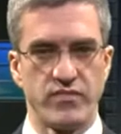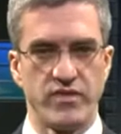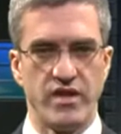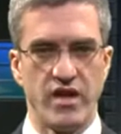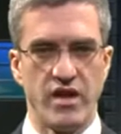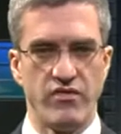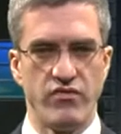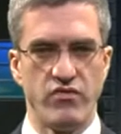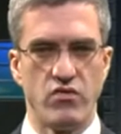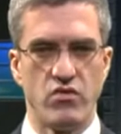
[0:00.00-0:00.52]

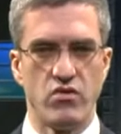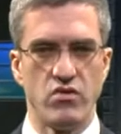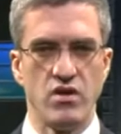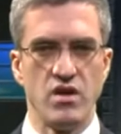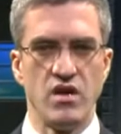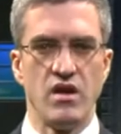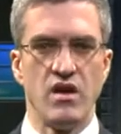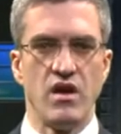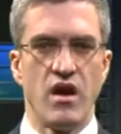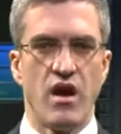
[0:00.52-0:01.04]
Therefore,
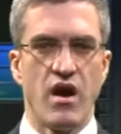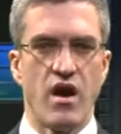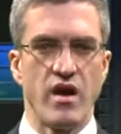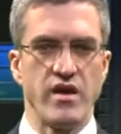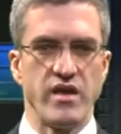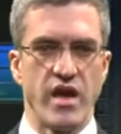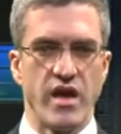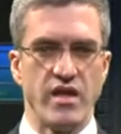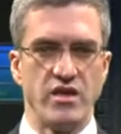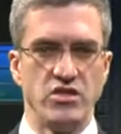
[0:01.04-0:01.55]

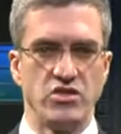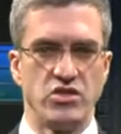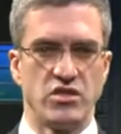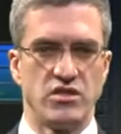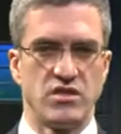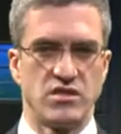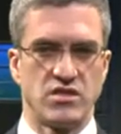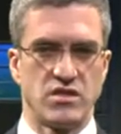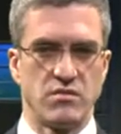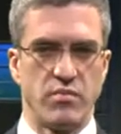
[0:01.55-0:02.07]
high energy
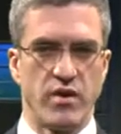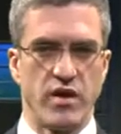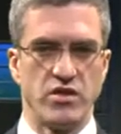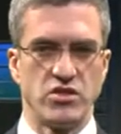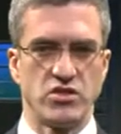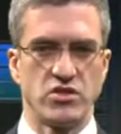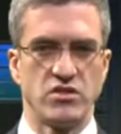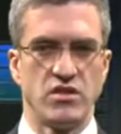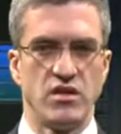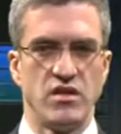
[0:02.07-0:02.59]

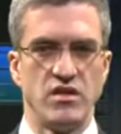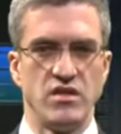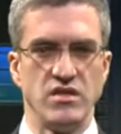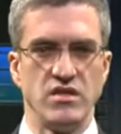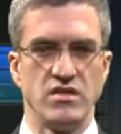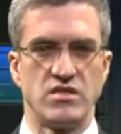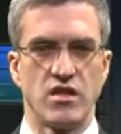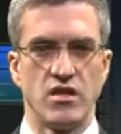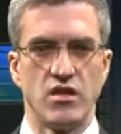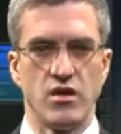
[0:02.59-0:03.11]
dissipation
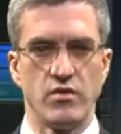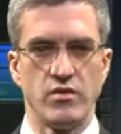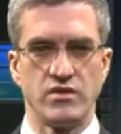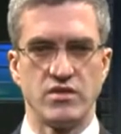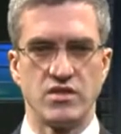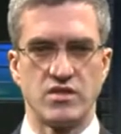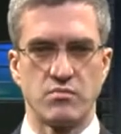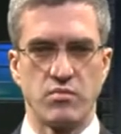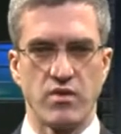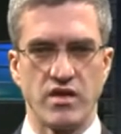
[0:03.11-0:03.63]
needs a lower
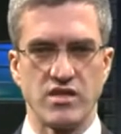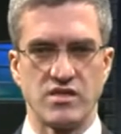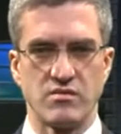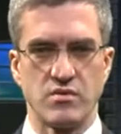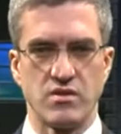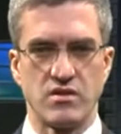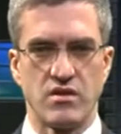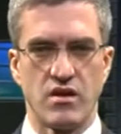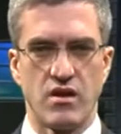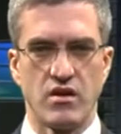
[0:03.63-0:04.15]

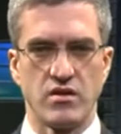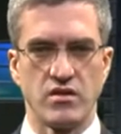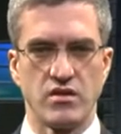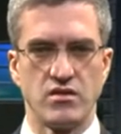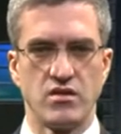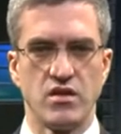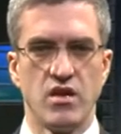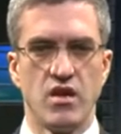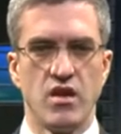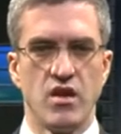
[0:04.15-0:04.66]
displacement
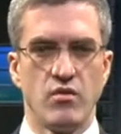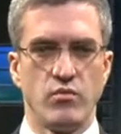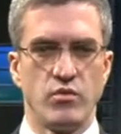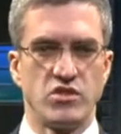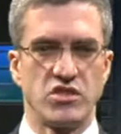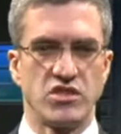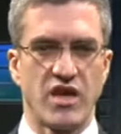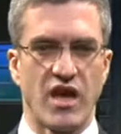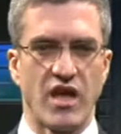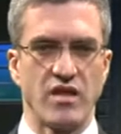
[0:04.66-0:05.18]
target,
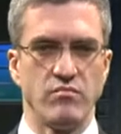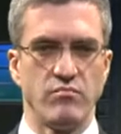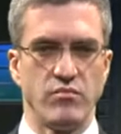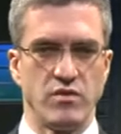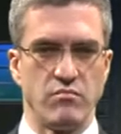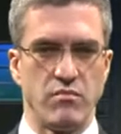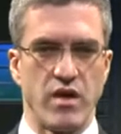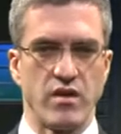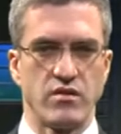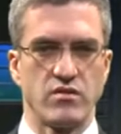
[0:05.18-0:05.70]
which can
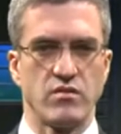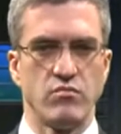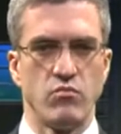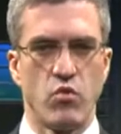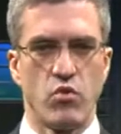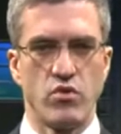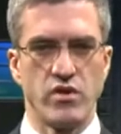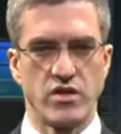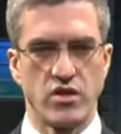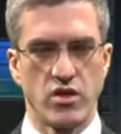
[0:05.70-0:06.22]
be met
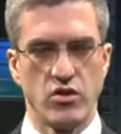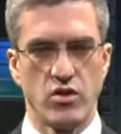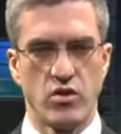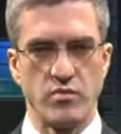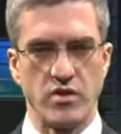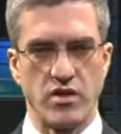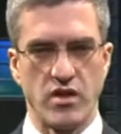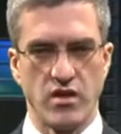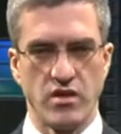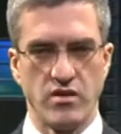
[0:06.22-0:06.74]
more
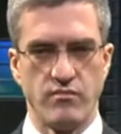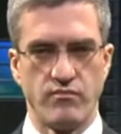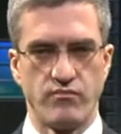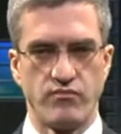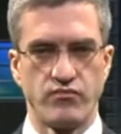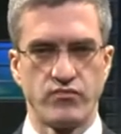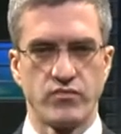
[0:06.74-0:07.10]
economically.